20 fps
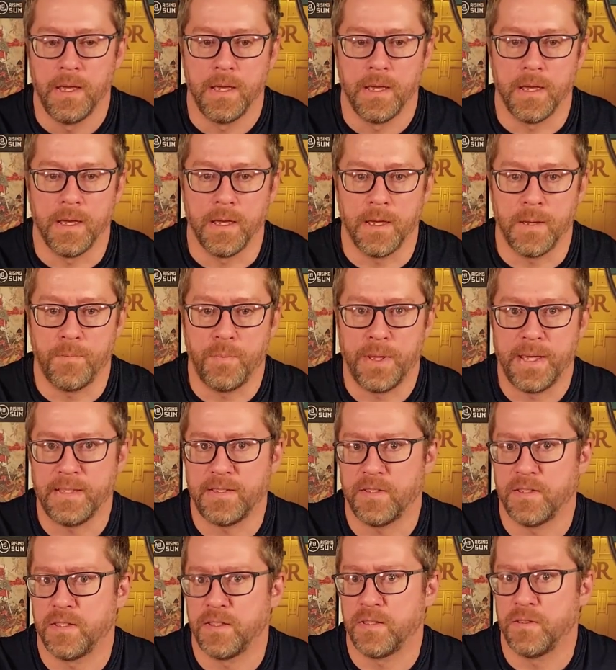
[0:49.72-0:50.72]

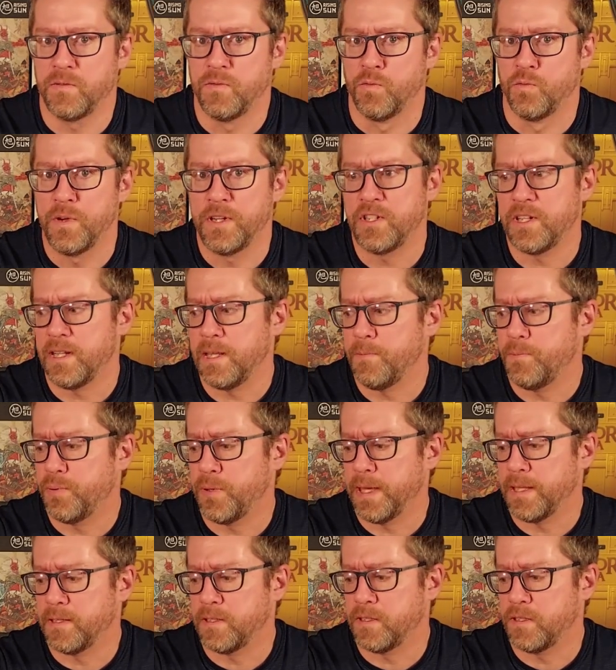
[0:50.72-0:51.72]
Originally
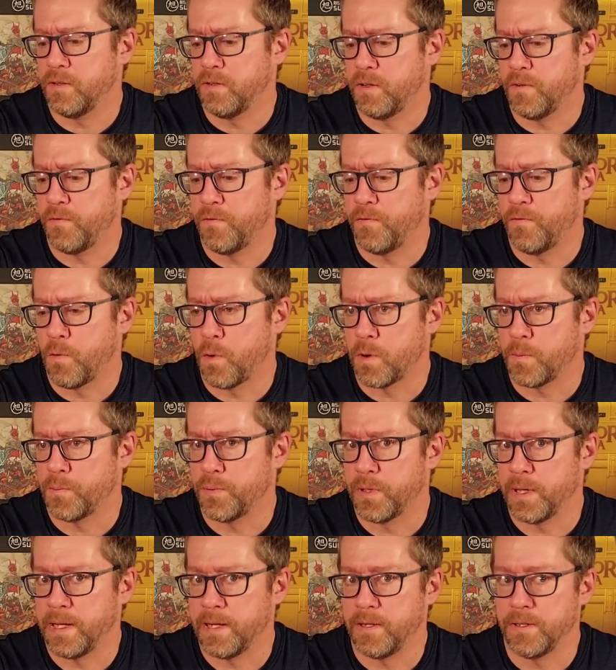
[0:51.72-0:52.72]
played 2 to 4
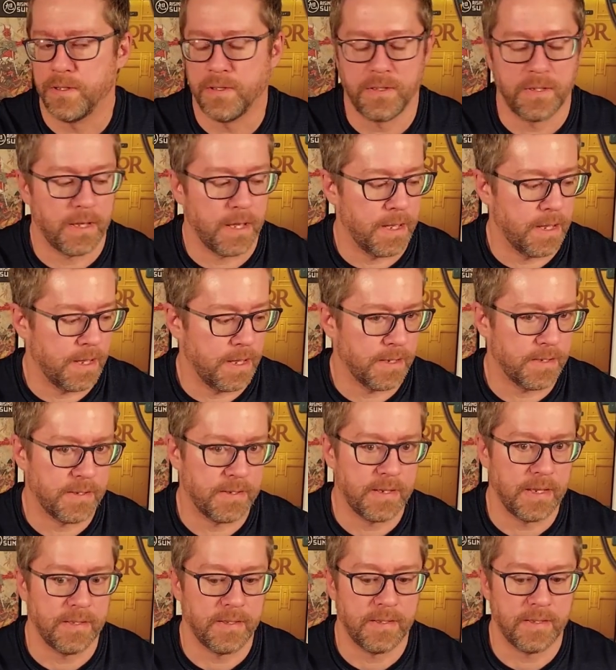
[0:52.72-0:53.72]
players.
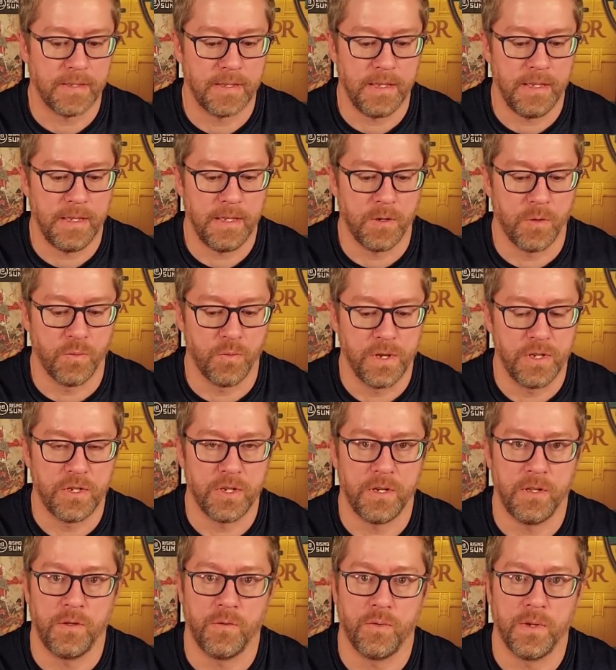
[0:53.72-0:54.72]
Since the
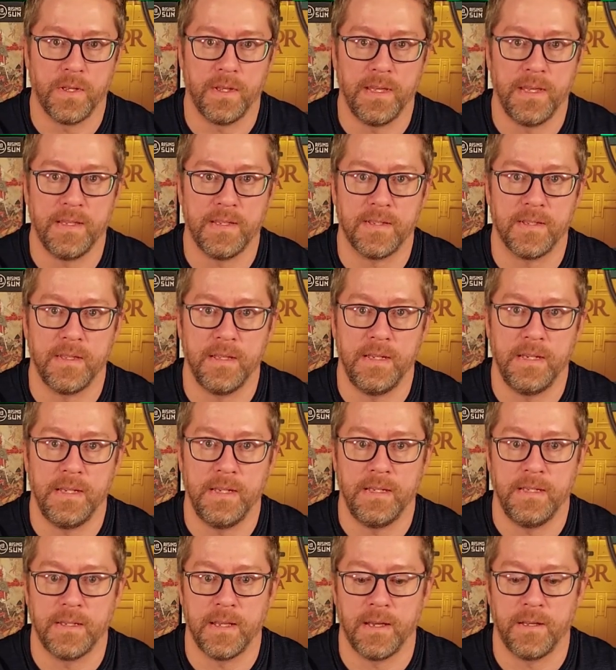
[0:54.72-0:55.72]
original release, the
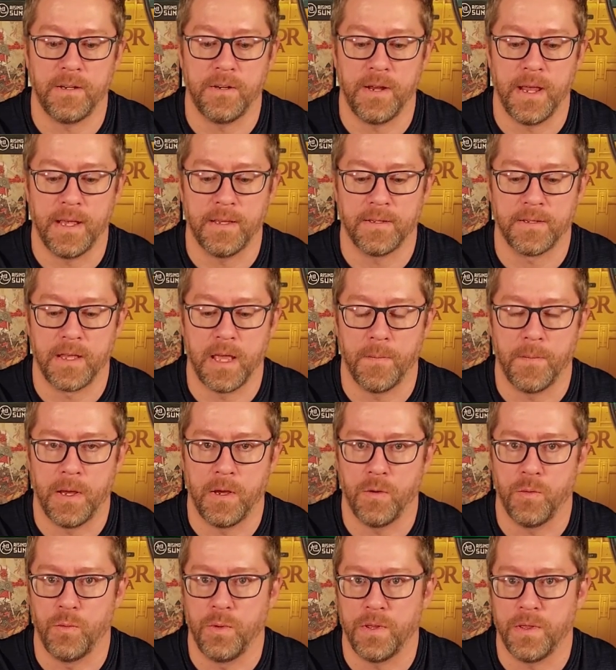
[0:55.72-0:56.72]
designer has come
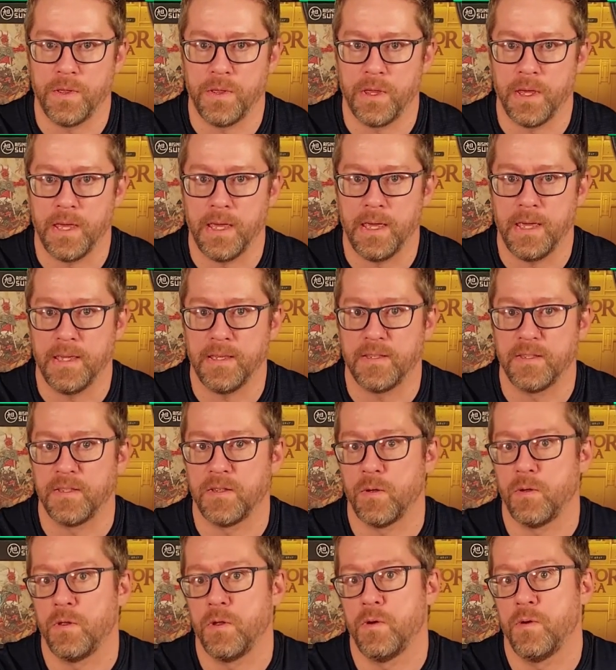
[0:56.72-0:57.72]
out with a
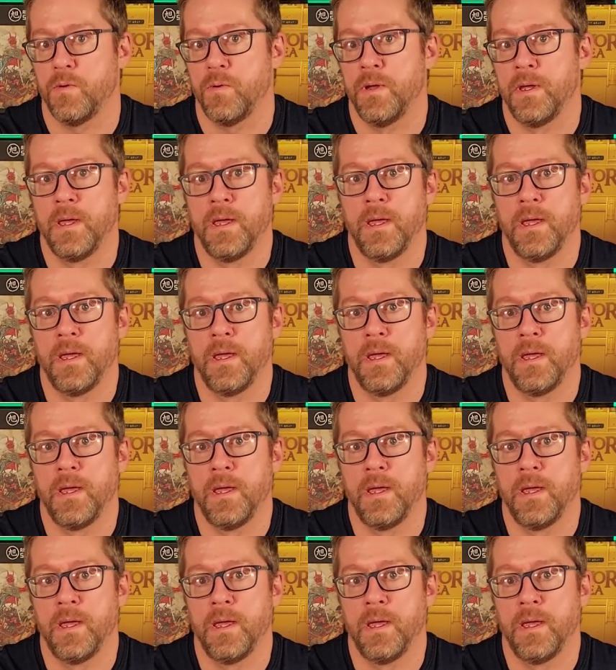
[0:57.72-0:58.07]
solo,